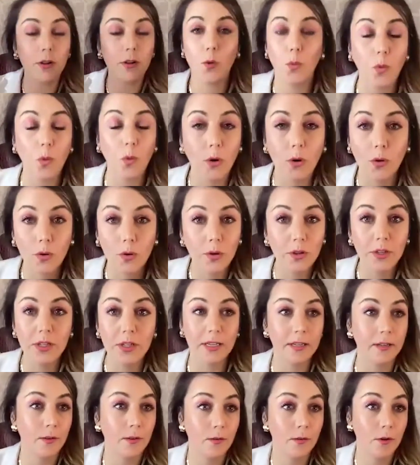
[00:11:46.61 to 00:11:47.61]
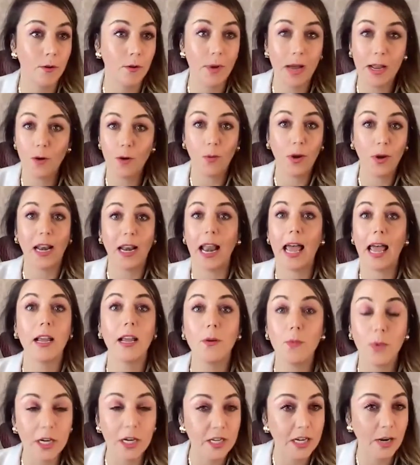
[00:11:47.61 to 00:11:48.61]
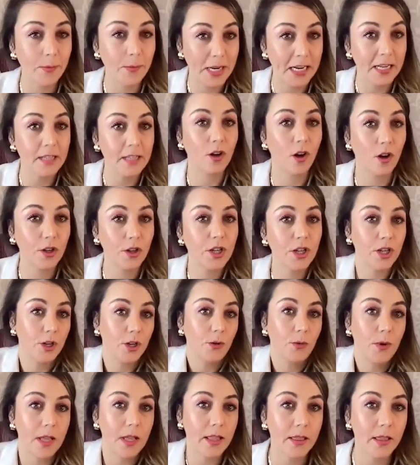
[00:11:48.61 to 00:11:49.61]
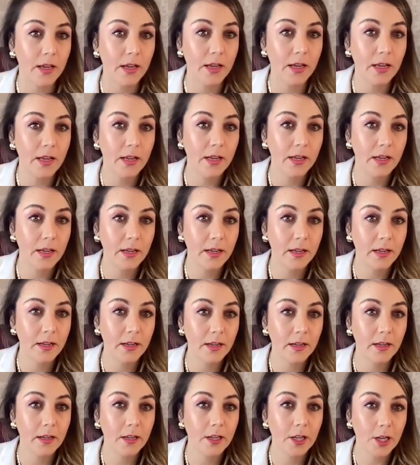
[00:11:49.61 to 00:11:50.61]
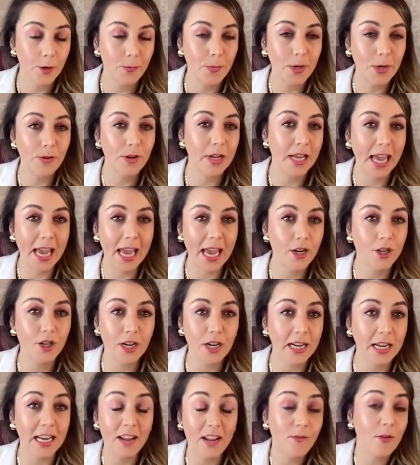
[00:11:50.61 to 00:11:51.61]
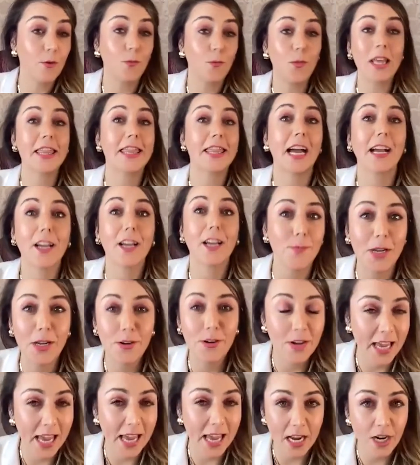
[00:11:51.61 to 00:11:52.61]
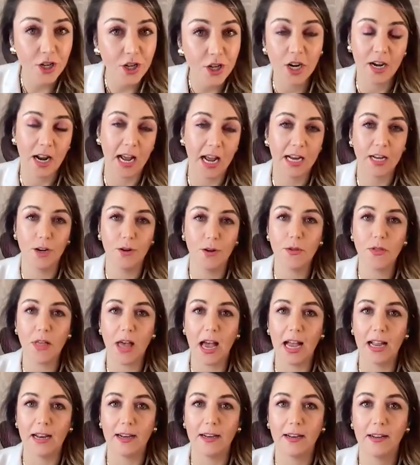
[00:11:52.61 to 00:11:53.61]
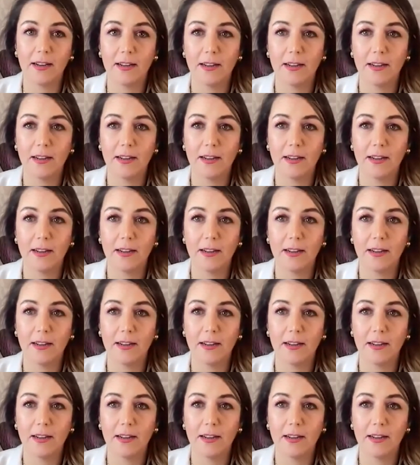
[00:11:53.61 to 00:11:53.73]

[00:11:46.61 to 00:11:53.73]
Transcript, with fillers: in the world and no matter what language, I mean, it's all to do with communication. And even with that communication, I knew that,